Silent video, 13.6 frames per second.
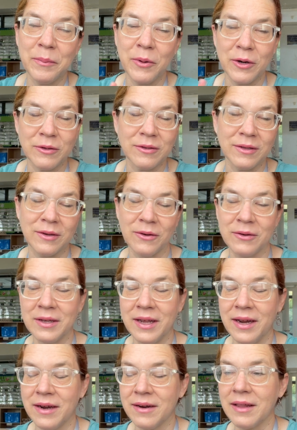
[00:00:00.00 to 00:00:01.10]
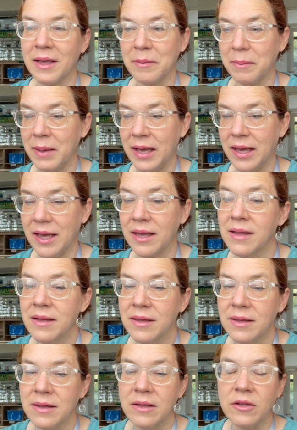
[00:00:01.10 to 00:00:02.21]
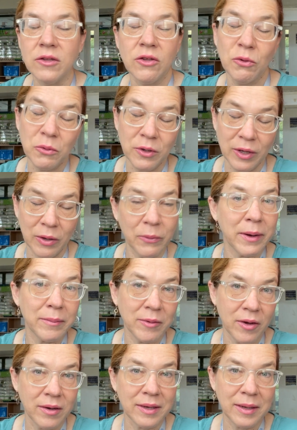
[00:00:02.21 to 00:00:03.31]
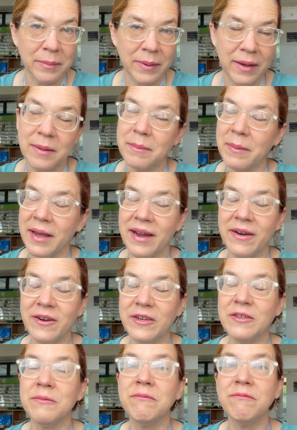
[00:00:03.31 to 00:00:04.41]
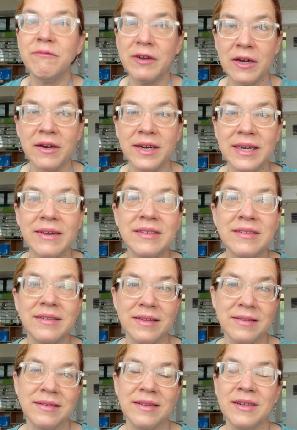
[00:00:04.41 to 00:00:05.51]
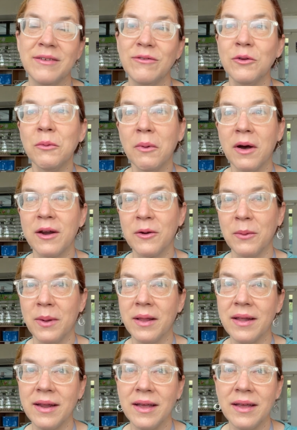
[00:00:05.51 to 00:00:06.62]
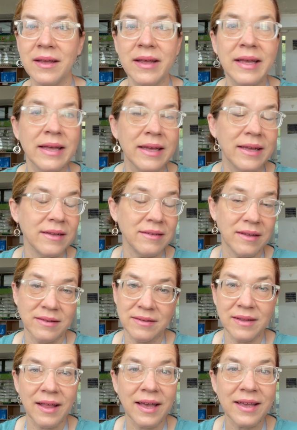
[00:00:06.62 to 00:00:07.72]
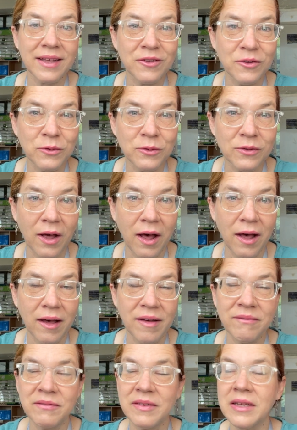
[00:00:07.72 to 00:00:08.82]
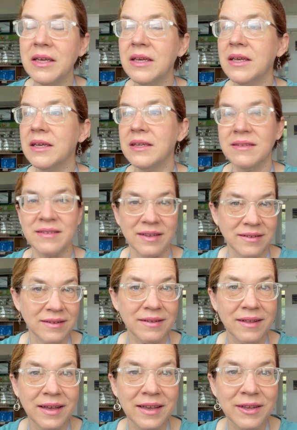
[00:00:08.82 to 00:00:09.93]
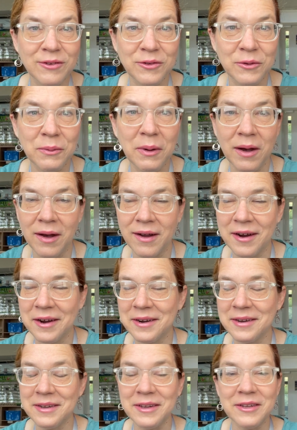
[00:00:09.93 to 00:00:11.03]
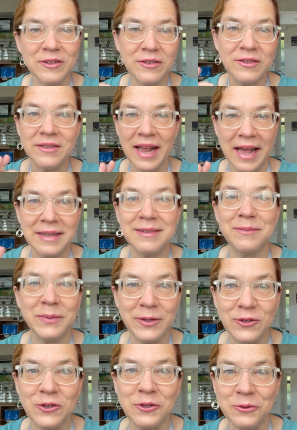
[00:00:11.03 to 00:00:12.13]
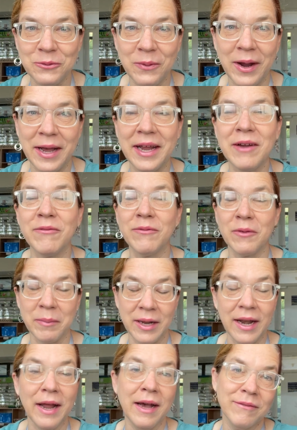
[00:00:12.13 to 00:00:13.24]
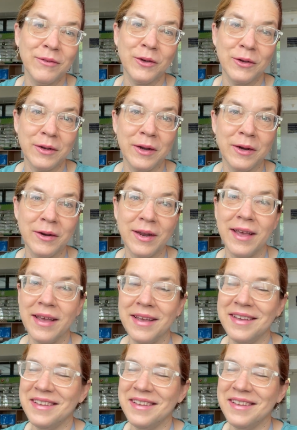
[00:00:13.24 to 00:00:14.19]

partially curly hair like me, you will know what I'm talking about. My hair is very sensitive to water quality. It doesn't like it too soft, doesn't like it too hard, it has to be just right for me to have a good hair day.